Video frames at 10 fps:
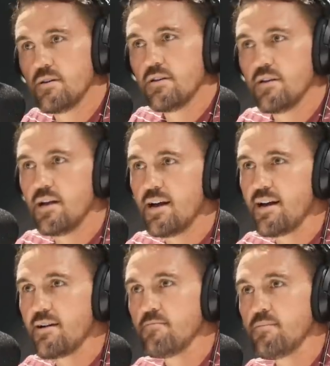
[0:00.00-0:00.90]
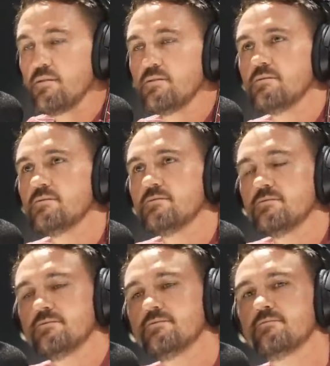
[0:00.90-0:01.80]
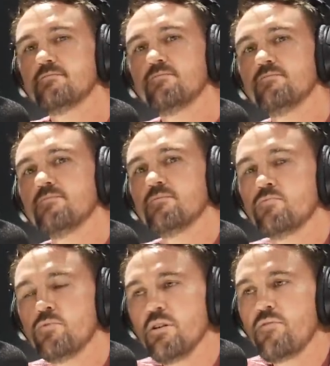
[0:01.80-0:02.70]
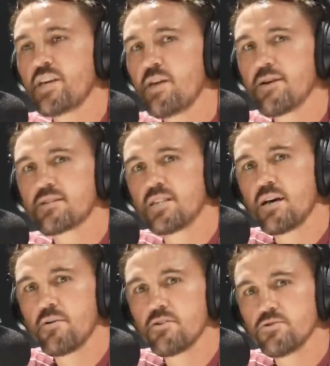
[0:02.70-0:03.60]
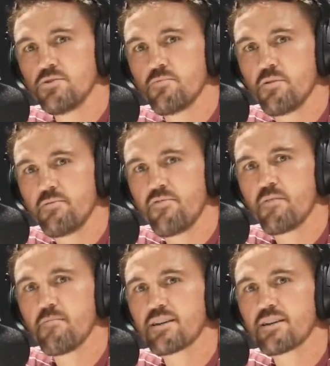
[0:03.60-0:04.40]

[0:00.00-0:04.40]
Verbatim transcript: Um. Well, if I go back to Dubbo soon, I'll probably fight back